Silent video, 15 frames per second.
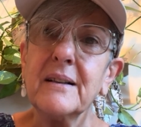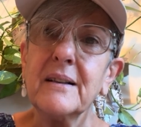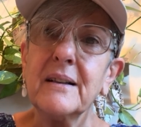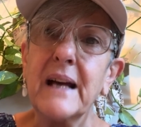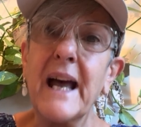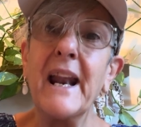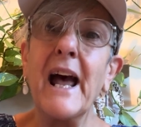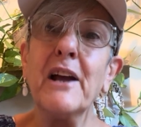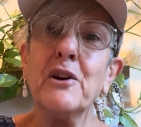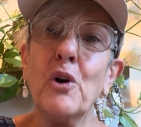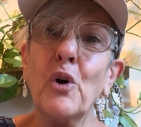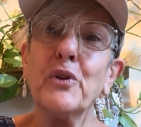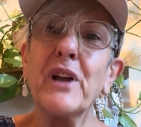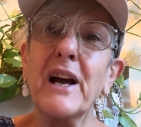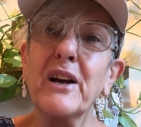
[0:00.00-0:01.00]
And I
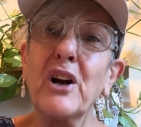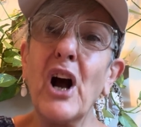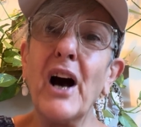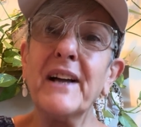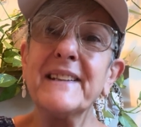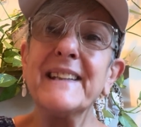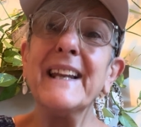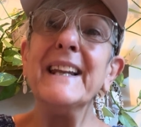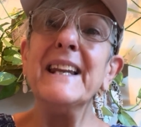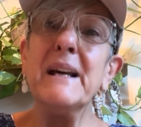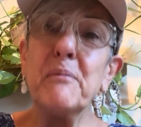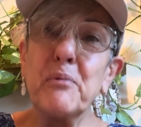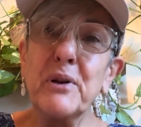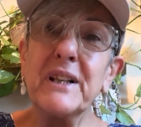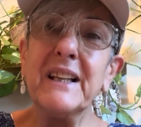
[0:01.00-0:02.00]
know that God
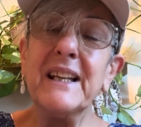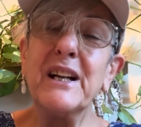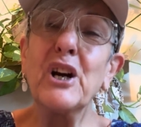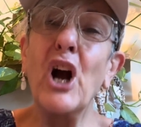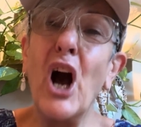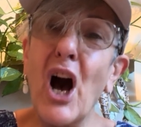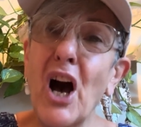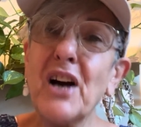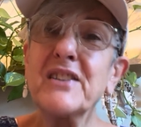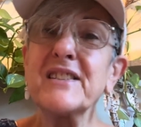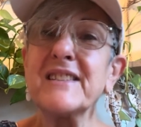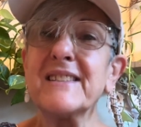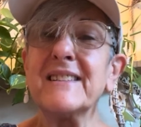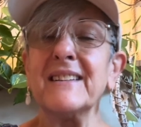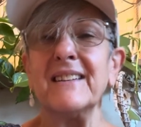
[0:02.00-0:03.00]
deliberately
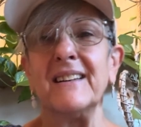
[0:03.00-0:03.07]
caused